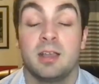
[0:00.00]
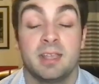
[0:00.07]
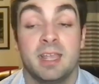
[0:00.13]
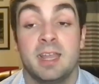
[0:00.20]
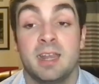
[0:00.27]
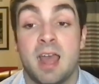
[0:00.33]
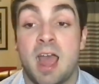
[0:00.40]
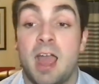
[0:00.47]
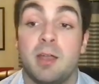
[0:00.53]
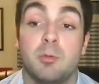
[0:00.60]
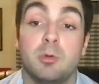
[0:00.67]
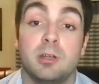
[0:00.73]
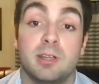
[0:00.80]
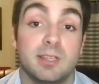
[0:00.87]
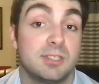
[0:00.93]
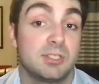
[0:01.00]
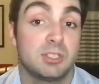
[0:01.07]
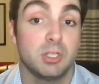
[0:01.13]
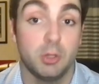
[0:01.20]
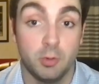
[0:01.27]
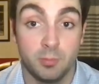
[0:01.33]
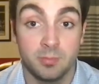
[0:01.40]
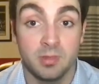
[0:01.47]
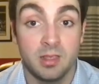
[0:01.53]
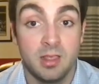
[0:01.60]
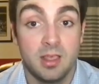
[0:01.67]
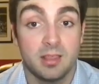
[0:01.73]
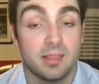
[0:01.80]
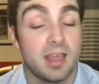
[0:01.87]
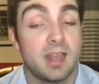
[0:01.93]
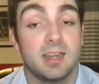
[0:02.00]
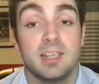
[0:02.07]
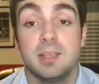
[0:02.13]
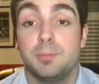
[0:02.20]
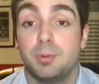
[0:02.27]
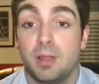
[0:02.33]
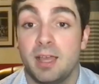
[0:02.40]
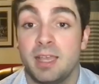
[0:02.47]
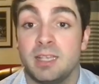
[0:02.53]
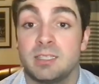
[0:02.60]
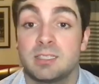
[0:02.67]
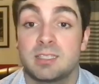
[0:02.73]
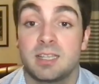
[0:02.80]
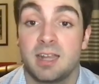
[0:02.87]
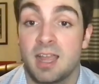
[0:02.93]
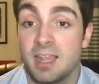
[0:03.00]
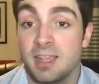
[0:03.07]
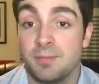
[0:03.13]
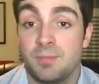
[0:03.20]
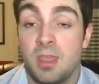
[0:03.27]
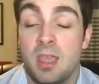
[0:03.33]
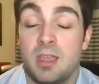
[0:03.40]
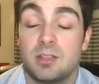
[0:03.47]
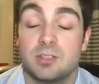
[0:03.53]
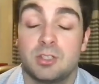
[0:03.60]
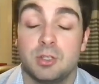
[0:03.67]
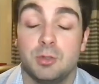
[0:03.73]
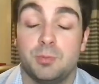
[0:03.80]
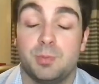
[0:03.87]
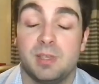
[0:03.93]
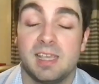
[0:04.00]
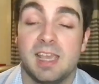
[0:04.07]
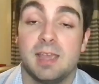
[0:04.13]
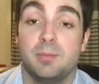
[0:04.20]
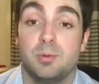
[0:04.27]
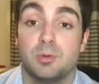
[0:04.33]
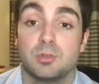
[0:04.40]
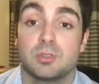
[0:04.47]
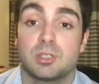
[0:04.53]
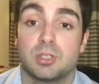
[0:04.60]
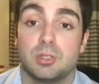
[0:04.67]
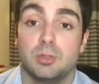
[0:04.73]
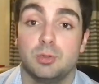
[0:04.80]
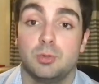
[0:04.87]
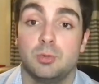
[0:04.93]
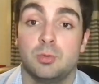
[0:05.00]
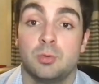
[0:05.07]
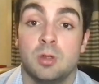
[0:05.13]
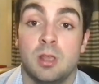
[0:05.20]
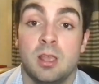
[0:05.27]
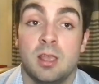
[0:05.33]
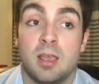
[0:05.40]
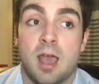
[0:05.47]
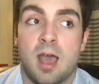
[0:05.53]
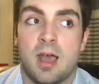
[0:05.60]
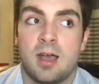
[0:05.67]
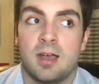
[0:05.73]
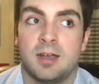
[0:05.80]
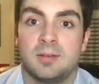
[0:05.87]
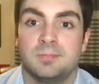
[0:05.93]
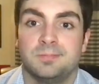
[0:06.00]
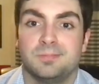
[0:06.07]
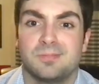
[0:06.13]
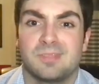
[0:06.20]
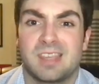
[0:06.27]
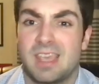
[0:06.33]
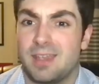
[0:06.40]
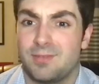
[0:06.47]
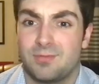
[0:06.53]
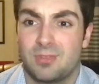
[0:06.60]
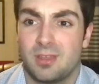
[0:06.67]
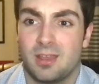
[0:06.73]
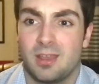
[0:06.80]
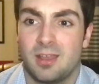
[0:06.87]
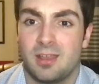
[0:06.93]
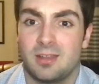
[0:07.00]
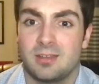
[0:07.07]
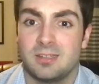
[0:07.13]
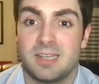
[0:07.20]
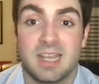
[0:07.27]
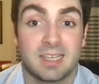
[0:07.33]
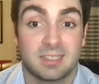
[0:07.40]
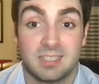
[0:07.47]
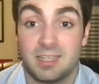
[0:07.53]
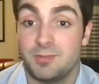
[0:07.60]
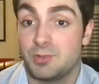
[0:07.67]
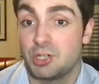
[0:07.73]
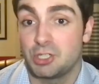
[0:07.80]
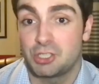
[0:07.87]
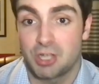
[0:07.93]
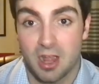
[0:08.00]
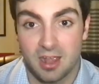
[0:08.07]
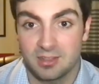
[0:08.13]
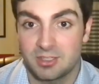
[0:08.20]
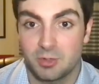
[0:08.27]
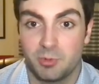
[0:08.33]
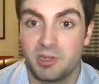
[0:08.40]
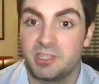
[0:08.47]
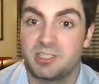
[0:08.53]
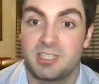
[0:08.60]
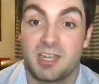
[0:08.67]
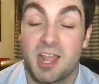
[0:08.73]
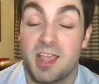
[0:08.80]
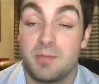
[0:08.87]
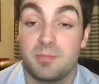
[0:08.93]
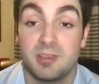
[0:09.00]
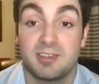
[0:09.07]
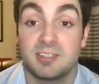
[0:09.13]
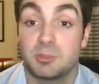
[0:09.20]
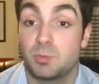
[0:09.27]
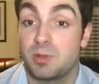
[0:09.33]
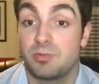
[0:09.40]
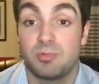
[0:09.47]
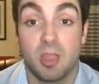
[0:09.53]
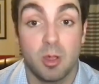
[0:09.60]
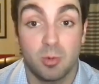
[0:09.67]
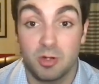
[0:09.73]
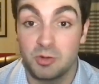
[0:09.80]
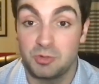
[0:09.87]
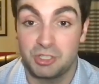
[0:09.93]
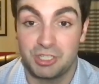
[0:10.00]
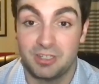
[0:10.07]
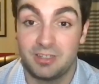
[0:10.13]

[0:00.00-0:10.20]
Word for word: Again, I would assume that he plays tonight to be able to um, give the Knicks even a shot to win tonight because with no OG